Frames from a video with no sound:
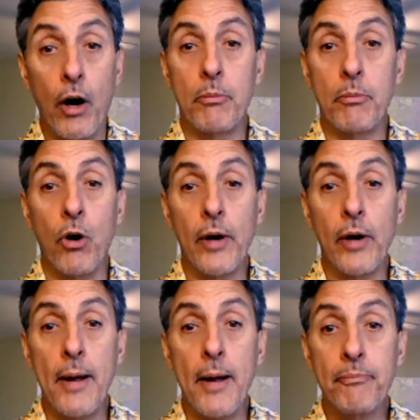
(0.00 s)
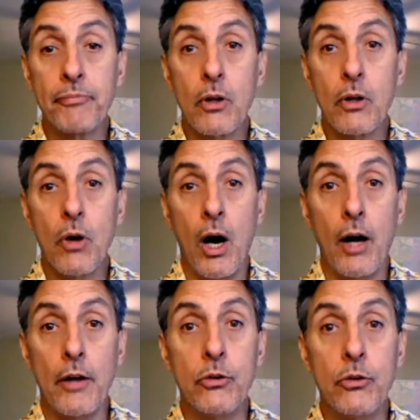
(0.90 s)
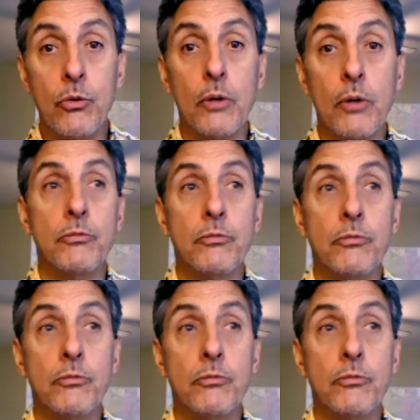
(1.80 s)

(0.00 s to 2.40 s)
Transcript: of the program, you will